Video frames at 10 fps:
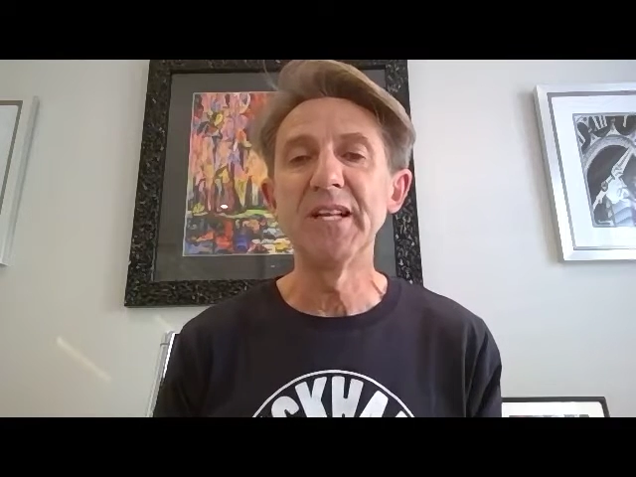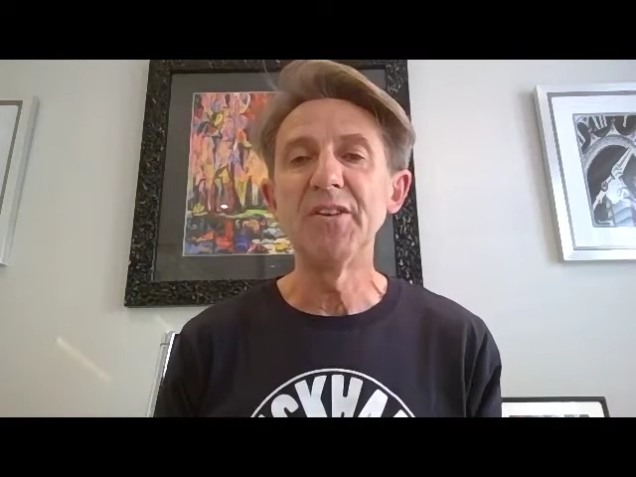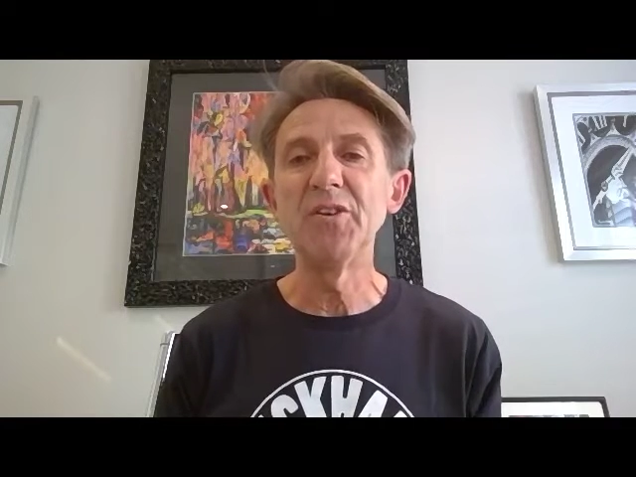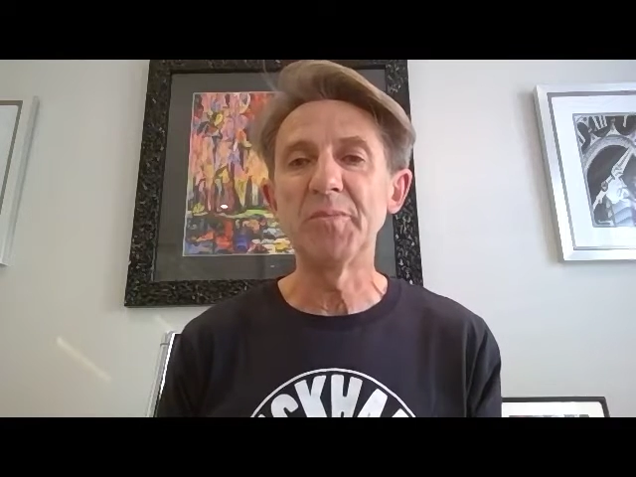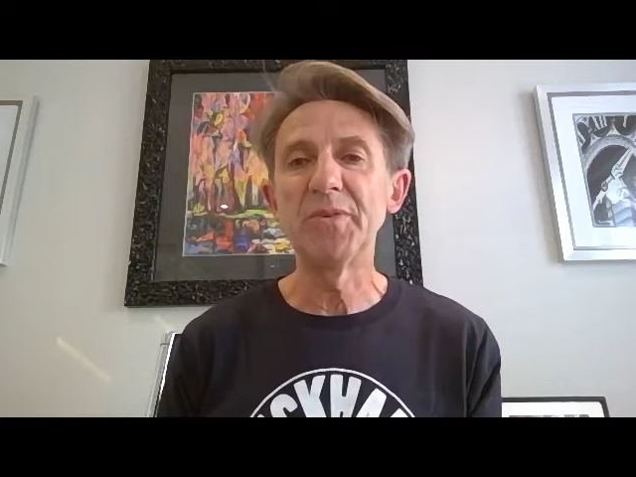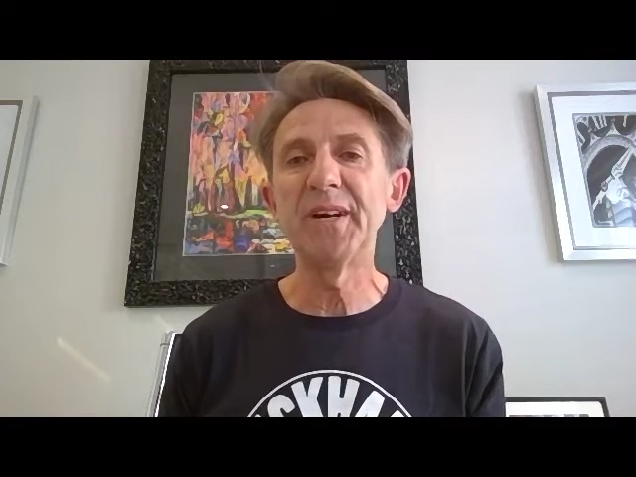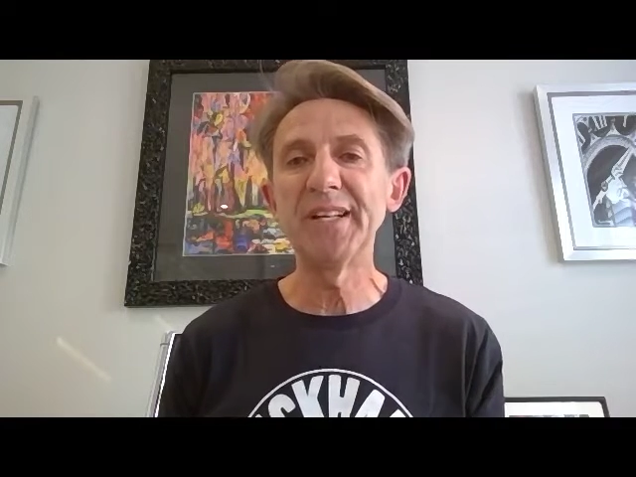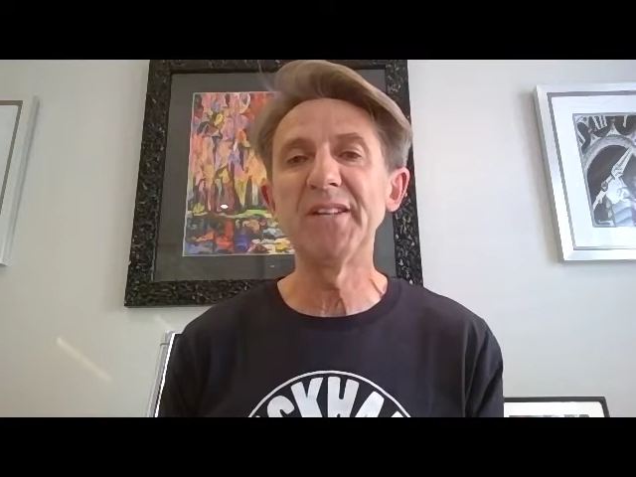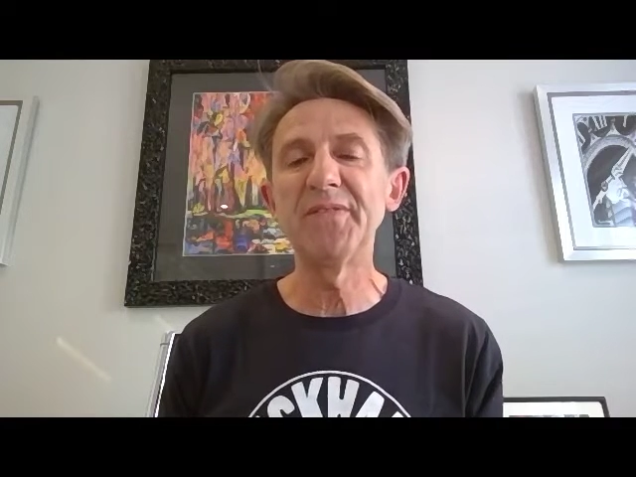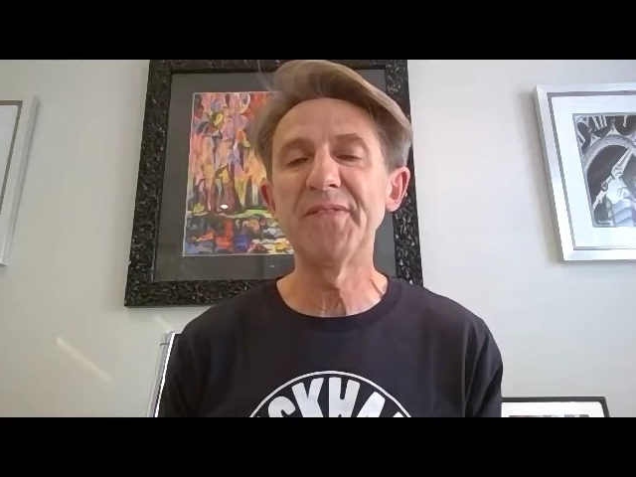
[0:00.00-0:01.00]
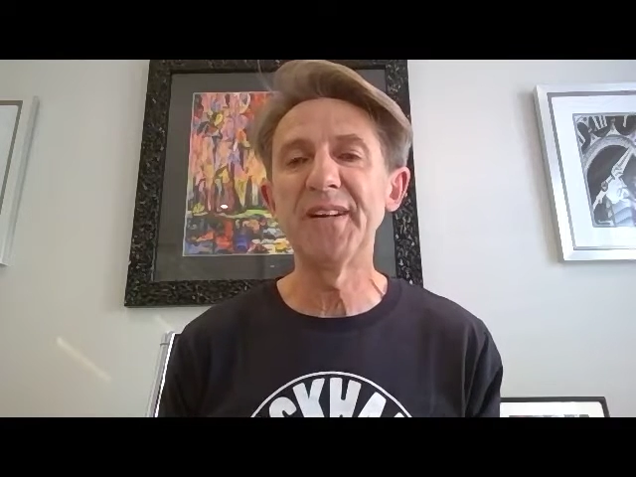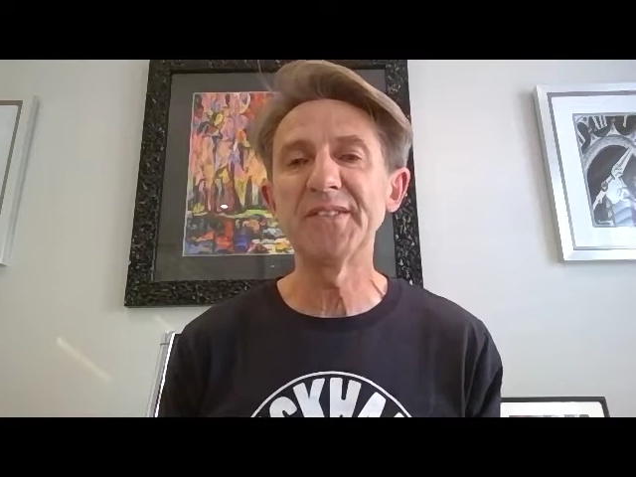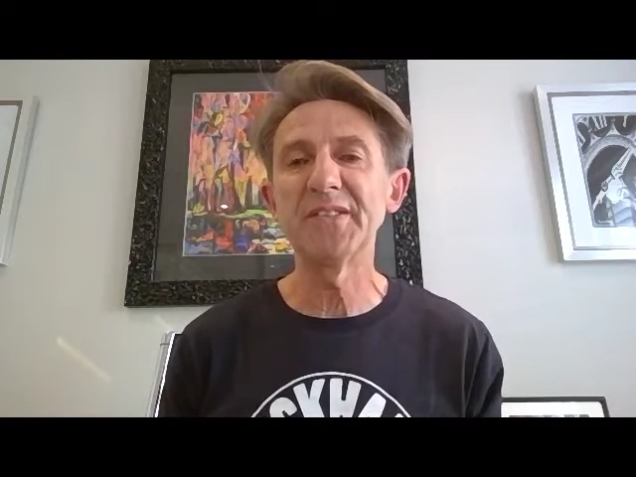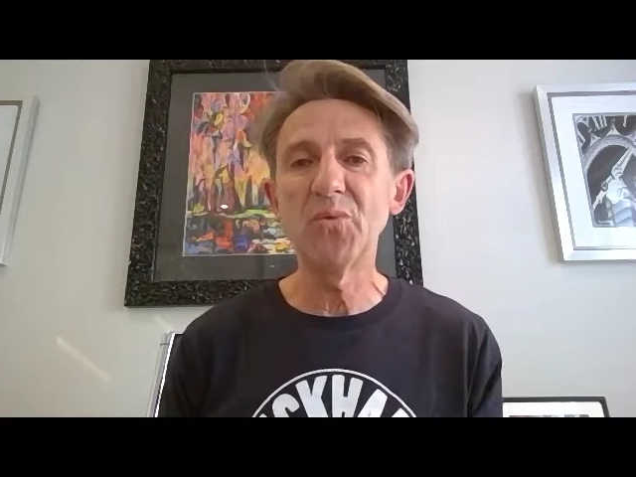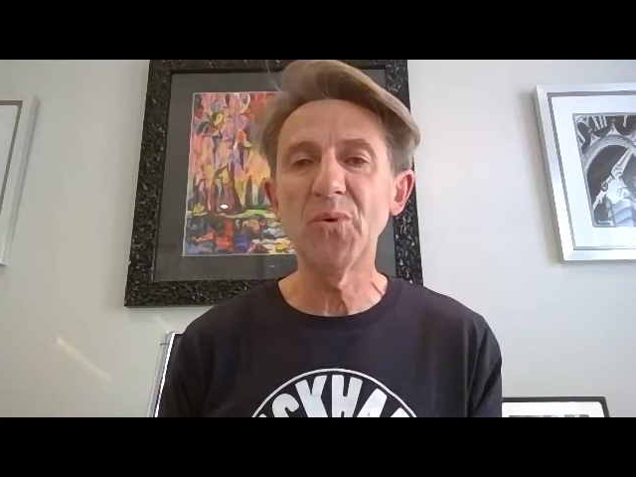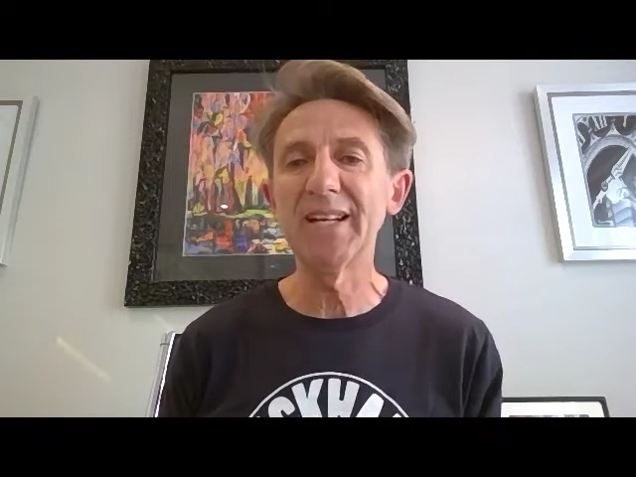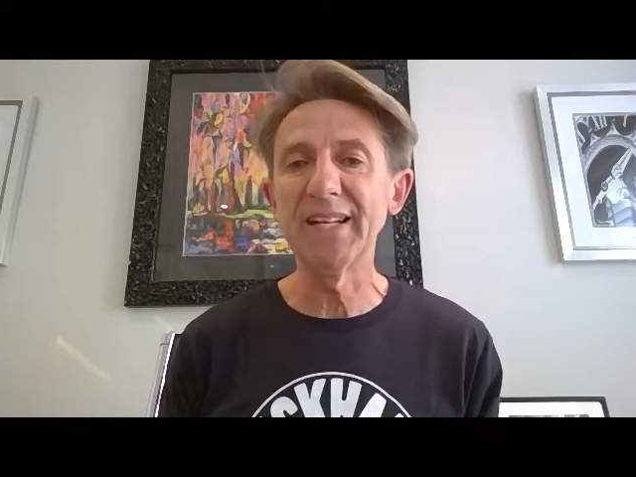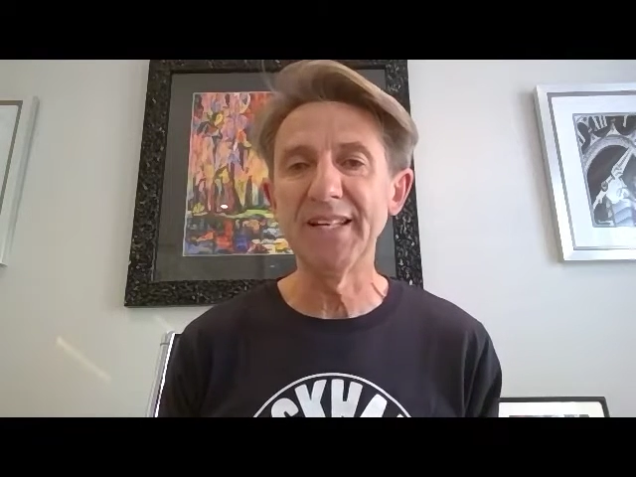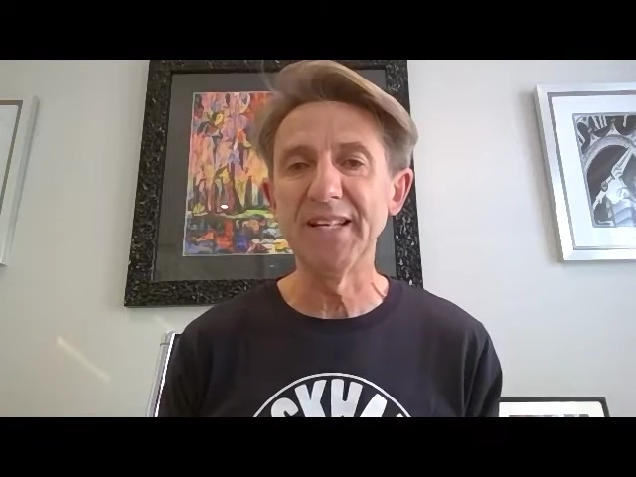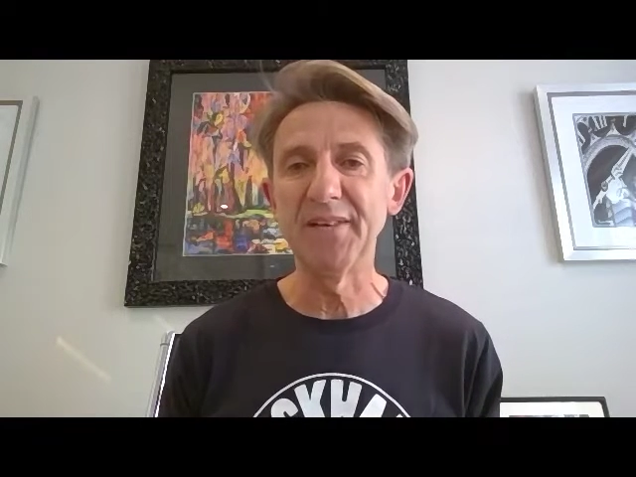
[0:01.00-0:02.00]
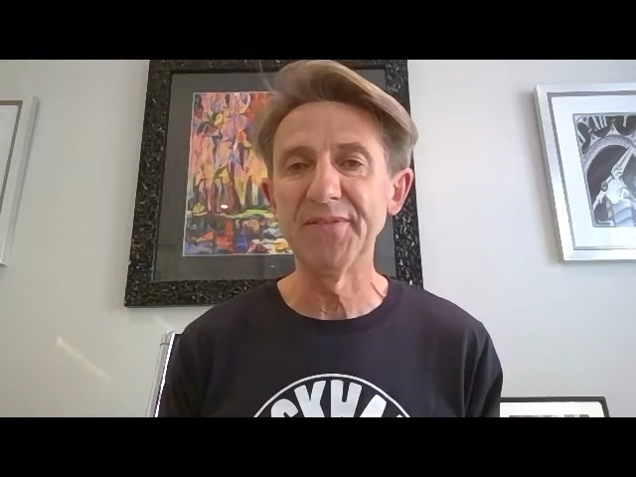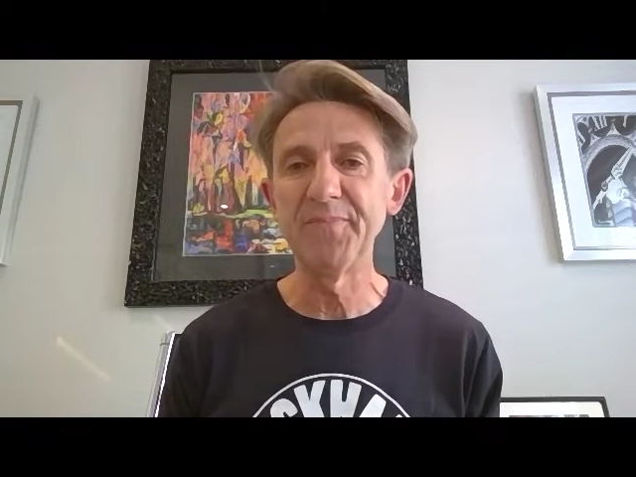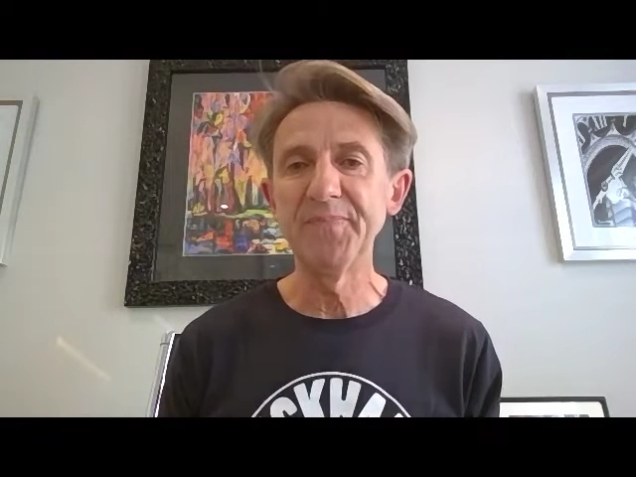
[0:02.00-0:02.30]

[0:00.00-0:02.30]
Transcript: not providing the funds quickly enough.